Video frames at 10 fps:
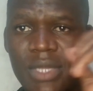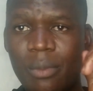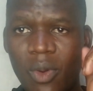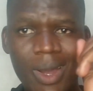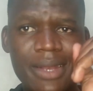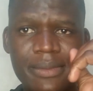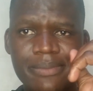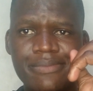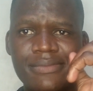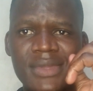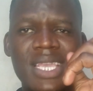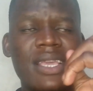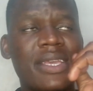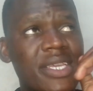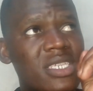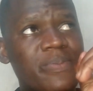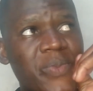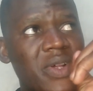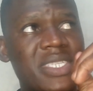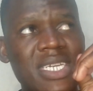Number one, he is
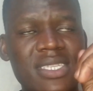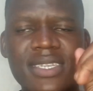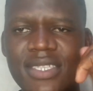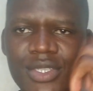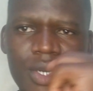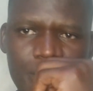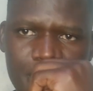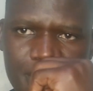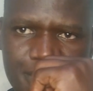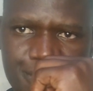protecting his job.